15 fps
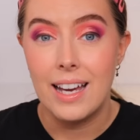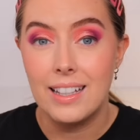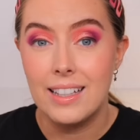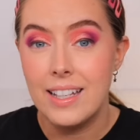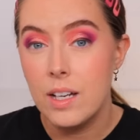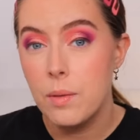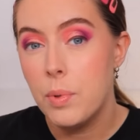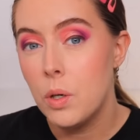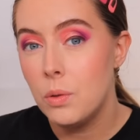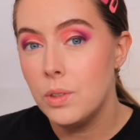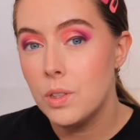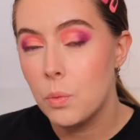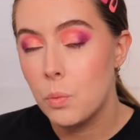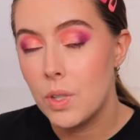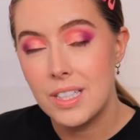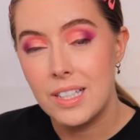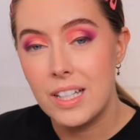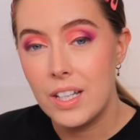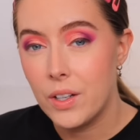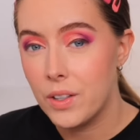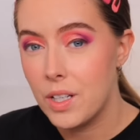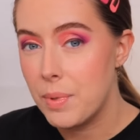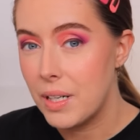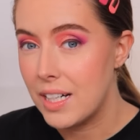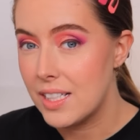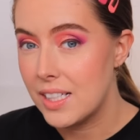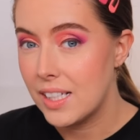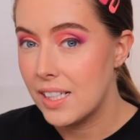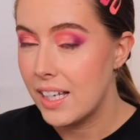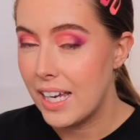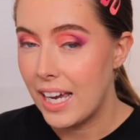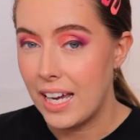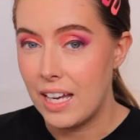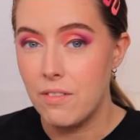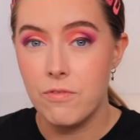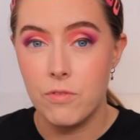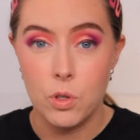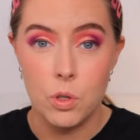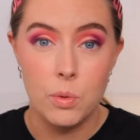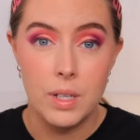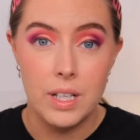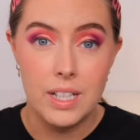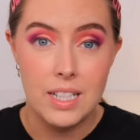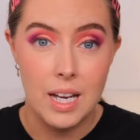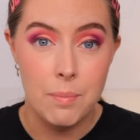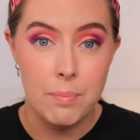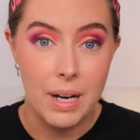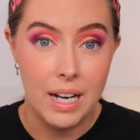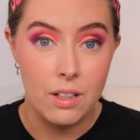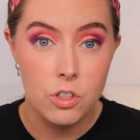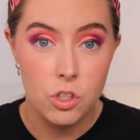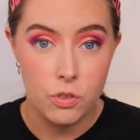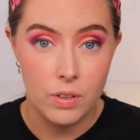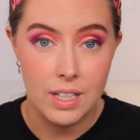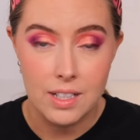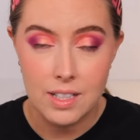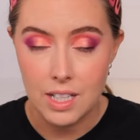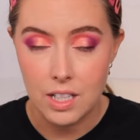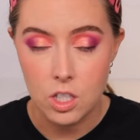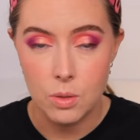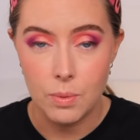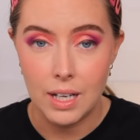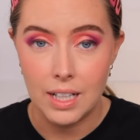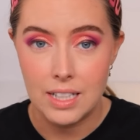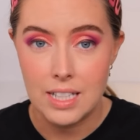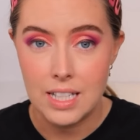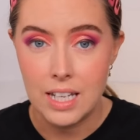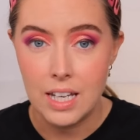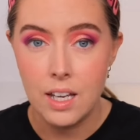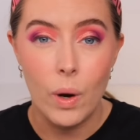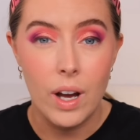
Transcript: And Leopold wasn't the only person that came forward about Shrien's sexuality.